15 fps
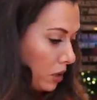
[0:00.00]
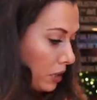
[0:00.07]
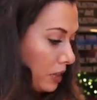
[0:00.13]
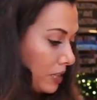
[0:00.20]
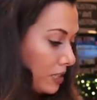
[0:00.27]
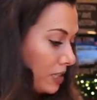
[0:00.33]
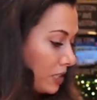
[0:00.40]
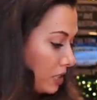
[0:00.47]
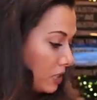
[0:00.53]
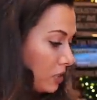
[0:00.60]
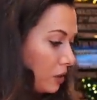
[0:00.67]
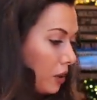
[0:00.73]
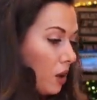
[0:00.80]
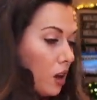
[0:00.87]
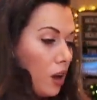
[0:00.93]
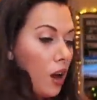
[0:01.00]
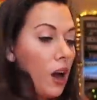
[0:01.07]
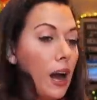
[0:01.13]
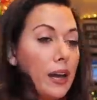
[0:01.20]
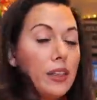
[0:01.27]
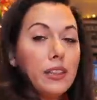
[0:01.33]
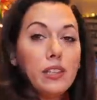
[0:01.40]
This is,
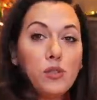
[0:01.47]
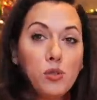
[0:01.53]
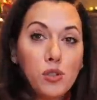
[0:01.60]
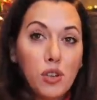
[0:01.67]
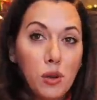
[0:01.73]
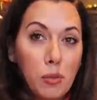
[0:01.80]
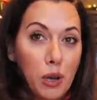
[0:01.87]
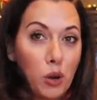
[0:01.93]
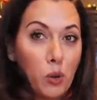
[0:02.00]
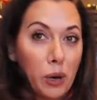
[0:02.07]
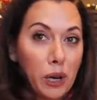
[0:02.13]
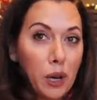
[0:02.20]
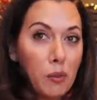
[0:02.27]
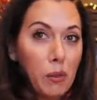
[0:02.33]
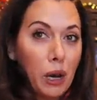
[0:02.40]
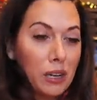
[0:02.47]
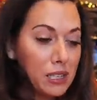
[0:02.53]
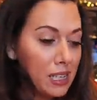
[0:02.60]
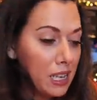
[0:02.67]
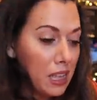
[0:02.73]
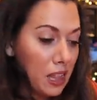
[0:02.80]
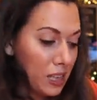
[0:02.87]
I thought this was gonna be a quick
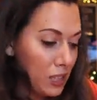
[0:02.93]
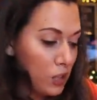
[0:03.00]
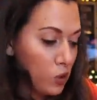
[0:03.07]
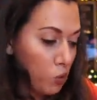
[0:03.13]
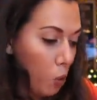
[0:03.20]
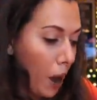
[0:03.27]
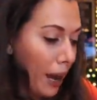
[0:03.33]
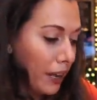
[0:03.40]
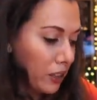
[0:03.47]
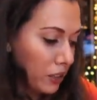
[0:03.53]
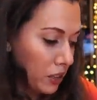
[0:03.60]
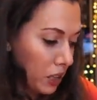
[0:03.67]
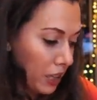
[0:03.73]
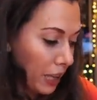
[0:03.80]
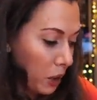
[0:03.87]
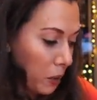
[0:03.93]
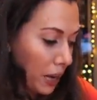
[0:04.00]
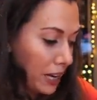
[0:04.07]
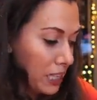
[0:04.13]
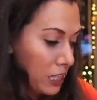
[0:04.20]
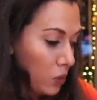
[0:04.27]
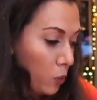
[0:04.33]
unboxing. This is wild. Like when
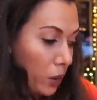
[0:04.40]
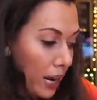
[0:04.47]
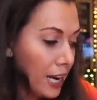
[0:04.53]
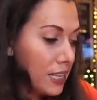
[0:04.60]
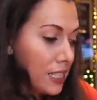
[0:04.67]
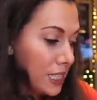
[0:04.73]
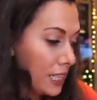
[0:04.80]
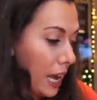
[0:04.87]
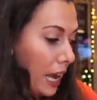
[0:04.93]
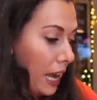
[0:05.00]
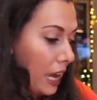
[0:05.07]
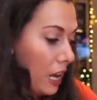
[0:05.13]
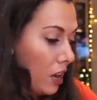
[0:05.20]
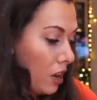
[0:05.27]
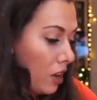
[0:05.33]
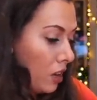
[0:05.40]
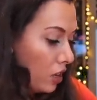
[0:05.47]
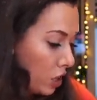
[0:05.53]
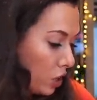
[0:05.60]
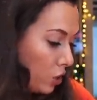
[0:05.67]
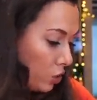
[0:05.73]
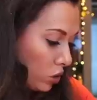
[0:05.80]
I, when I say
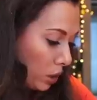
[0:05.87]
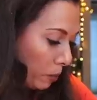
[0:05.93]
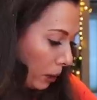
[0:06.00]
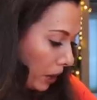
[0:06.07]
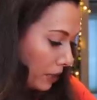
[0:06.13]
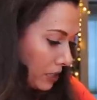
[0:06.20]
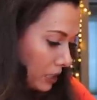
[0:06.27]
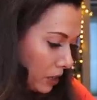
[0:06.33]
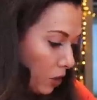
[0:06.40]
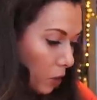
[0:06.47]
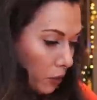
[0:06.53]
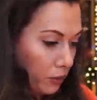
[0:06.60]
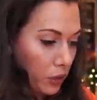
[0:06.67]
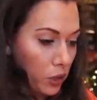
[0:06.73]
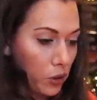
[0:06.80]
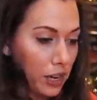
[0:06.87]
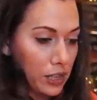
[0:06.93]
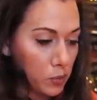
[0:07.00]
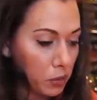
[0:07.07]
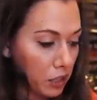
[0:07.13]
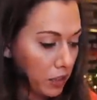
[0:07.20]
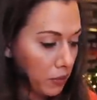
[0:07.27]
huge unboxing, hopefully you
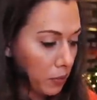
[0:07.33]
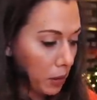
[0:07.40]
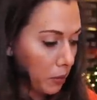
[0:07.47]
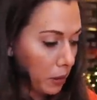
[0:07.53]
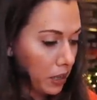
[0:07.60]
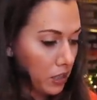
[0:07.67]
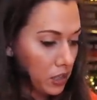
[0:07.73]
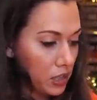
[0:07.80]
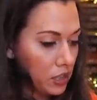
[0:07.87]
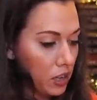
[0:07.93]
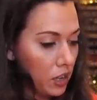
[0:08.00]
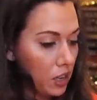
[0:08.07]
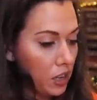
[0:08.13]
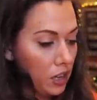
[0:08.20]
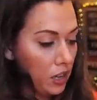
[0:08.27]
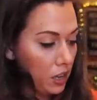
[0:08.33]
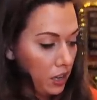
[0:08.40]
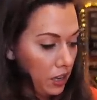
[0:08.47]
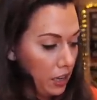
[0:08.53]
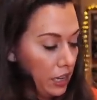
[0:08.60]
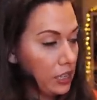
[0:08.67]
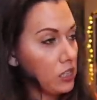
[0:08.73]
guys believe me
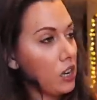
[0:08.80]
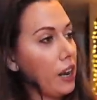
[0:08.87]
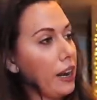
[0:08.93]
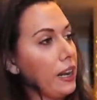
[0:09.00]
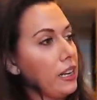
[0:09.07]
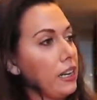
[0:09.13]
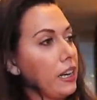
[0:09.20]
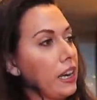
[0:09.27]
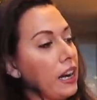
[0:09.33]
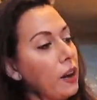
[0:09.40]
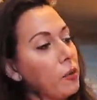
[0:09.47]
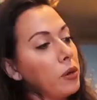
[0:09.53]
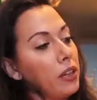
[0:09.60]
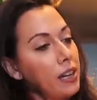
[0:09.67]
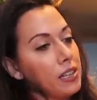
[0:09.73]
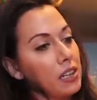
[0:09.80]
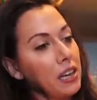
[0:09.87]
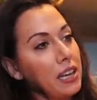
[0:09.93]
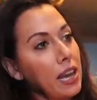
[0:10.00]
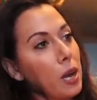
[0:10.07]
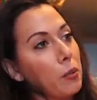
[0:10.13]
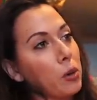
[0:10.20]
because it's not ending. And I realize I
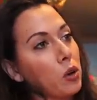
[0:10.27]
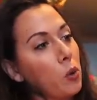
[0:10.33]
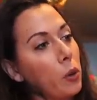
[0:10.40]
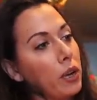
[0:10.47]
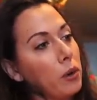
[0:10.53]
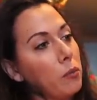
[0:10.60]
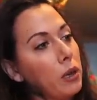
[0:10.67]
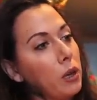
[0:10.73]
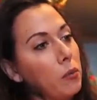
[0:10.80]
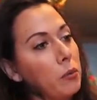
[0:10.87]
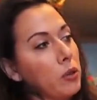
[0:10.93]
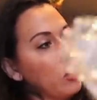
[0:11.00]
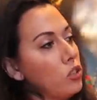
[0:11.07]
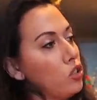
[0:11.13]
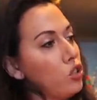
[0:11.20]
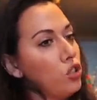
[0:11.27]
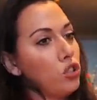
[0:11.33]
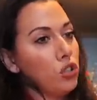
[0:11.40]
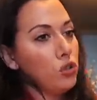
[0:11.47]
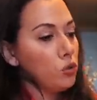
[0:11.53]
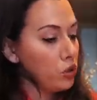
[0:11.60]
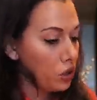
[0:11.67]
yammer quite a bit, but
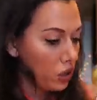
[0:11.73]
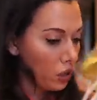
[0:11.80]
shoot.